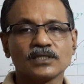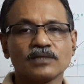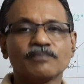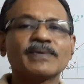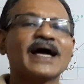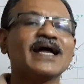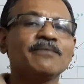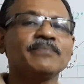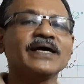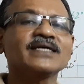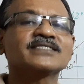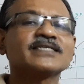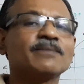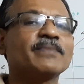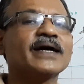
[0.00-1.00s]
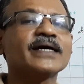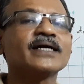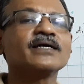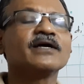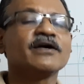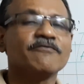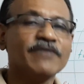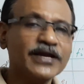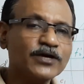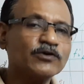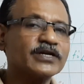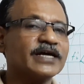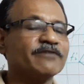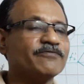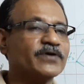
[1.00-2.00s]
Plan makes some angle. When you
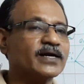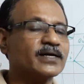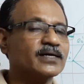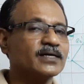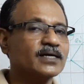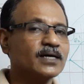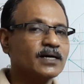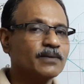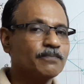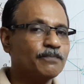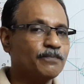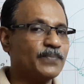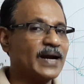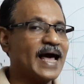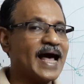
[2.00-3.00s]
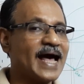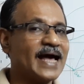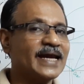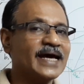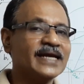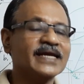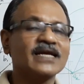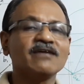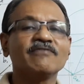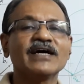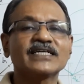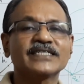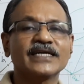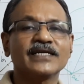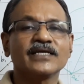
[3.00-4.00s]
refer plan and
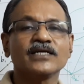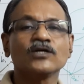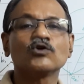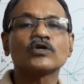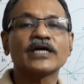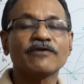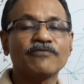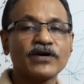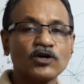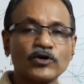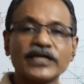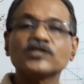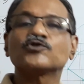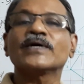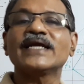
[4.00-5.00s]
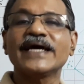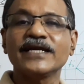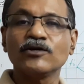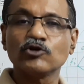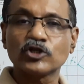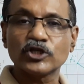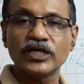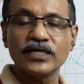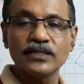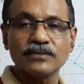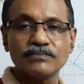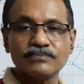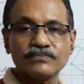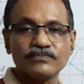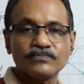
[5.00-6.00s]
elevation, you refer to xy line usually.
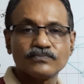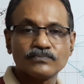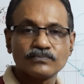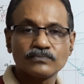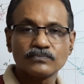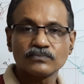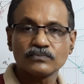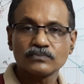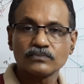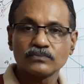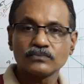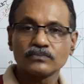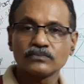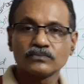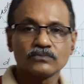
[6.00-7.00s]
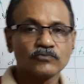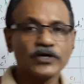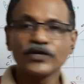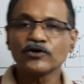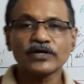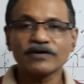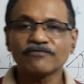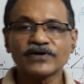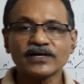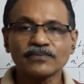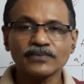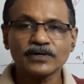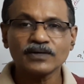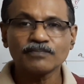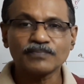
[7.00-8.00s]
When you
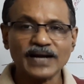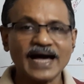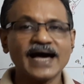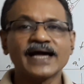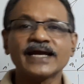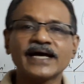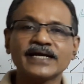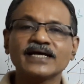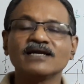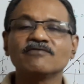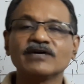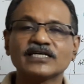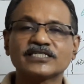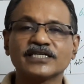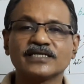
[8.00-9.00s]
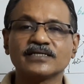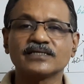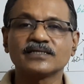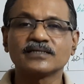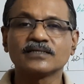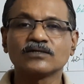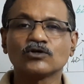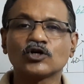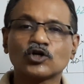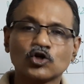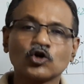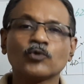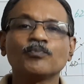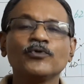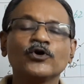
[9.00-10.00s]
refer plan and elevation, or
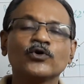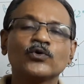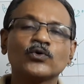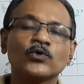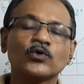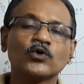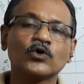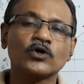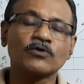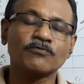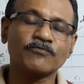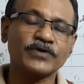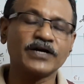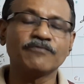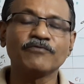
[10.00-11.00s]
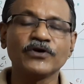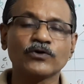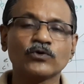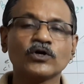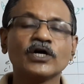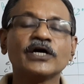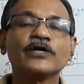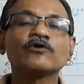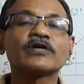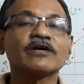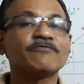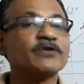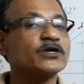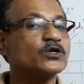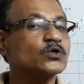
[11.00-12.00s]
top view or front view, you
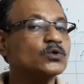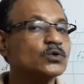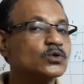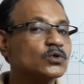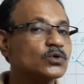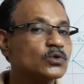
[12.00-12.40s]
refer to